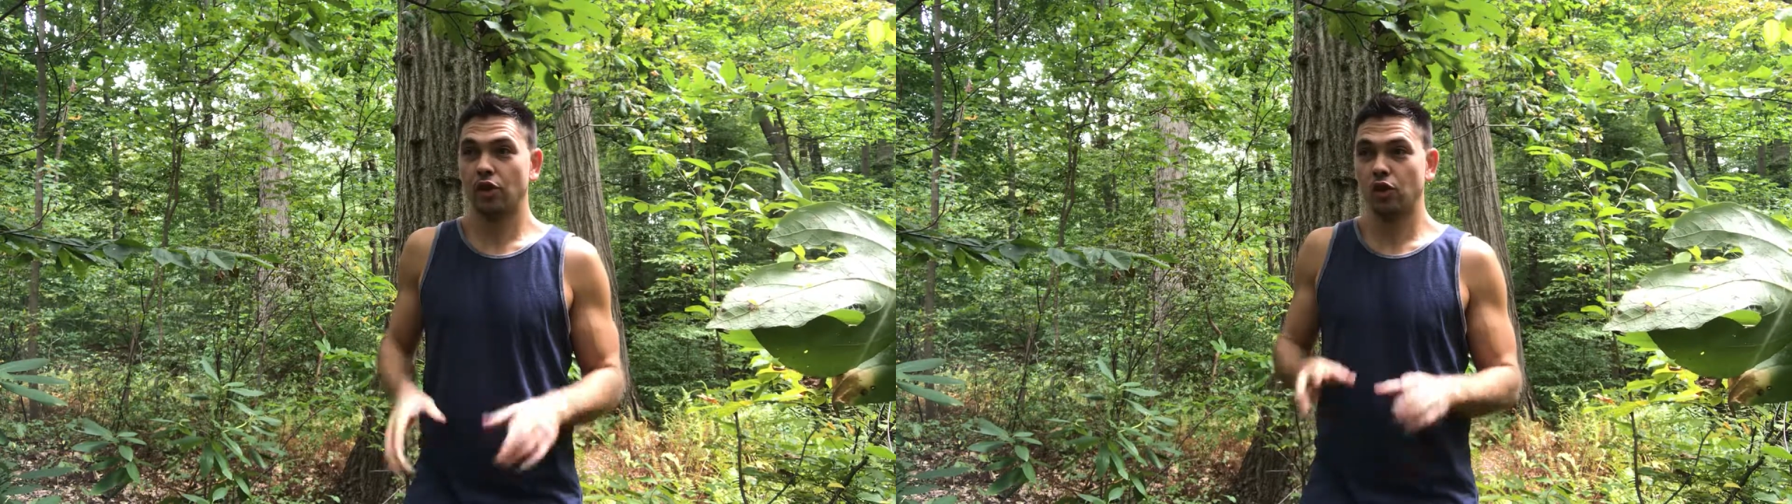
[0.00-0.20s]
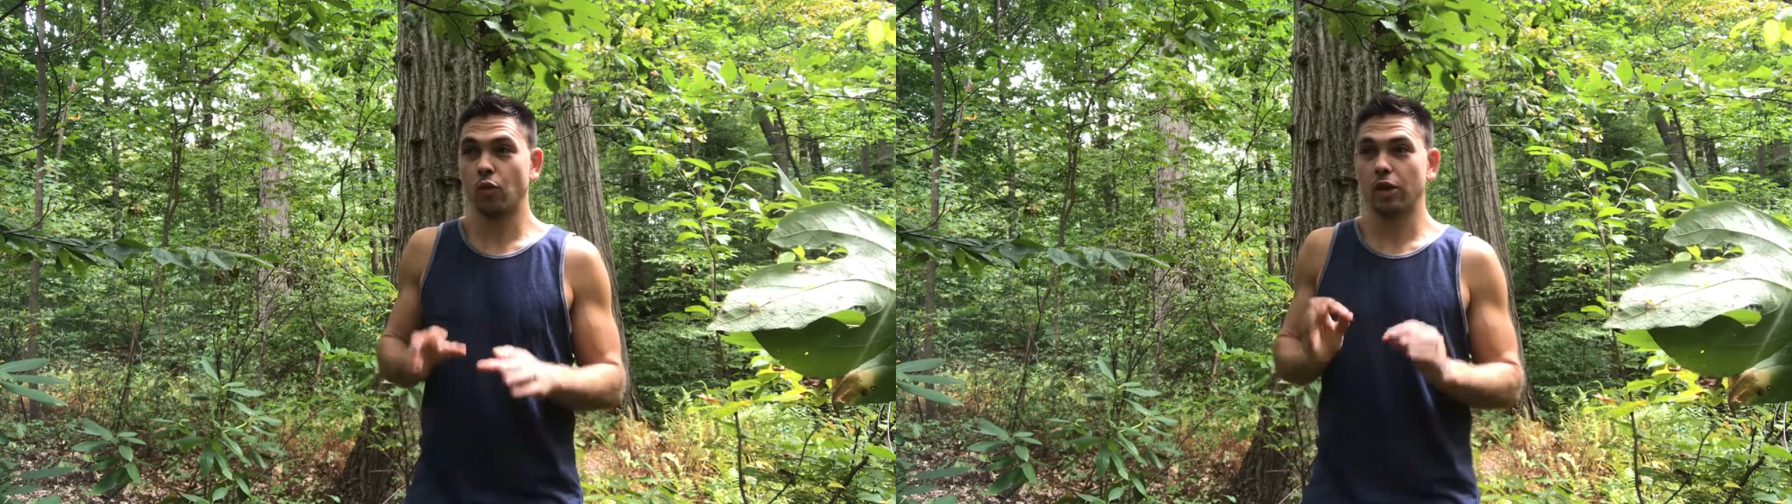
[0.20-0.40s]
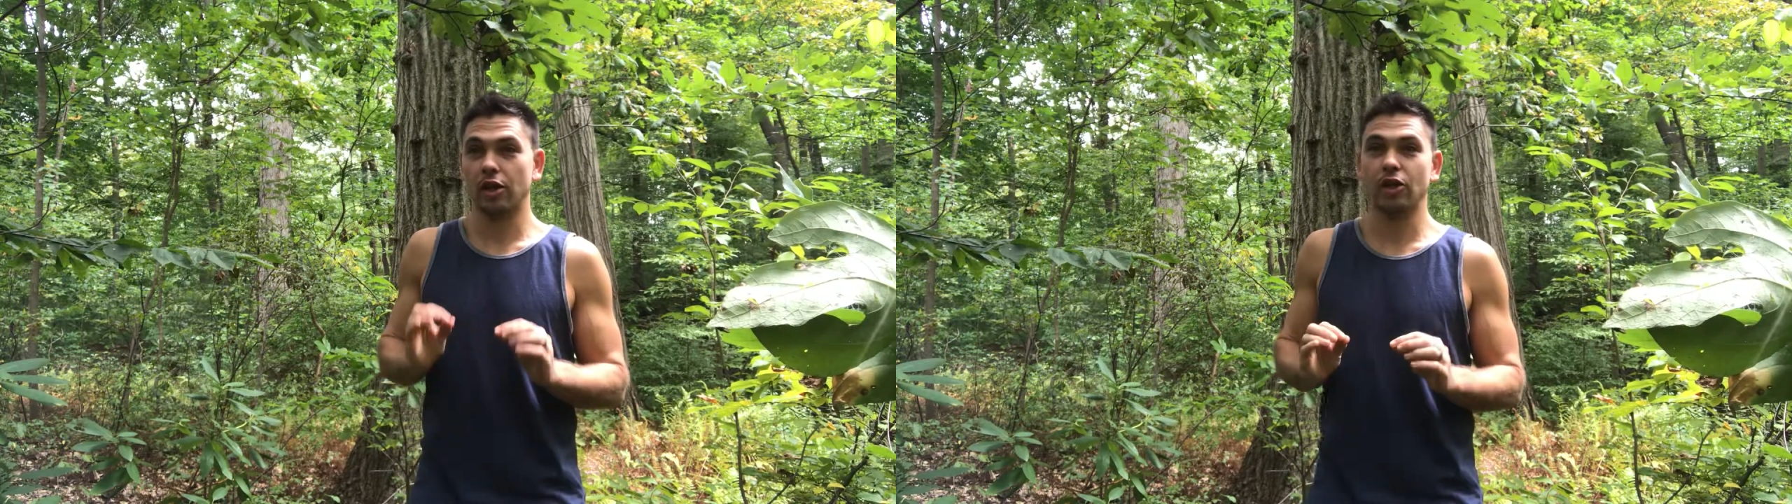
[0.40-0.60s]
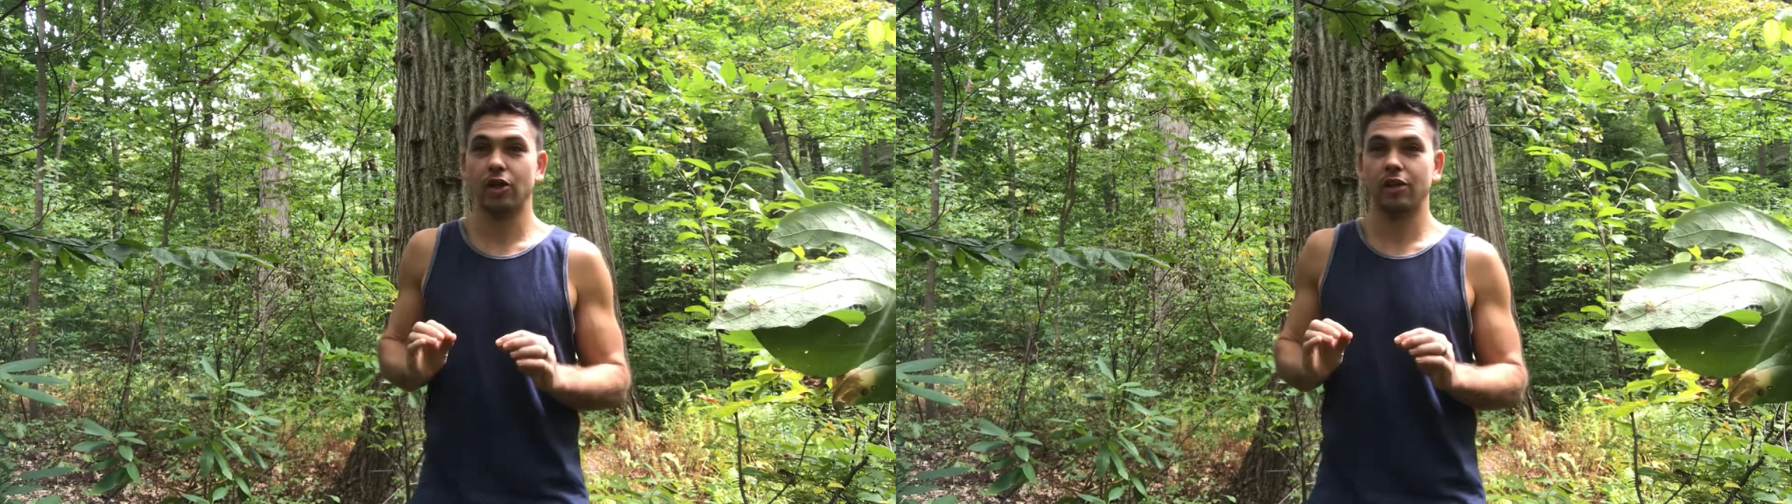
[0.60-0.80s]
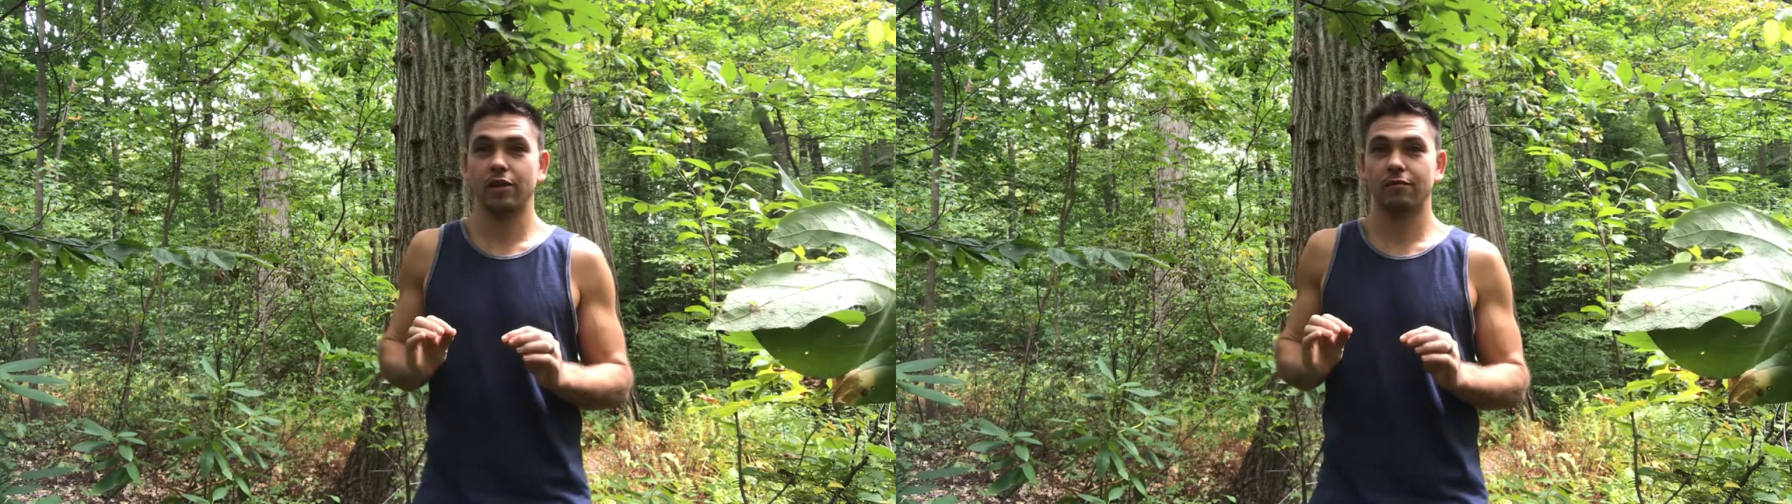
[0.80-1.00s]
You want to look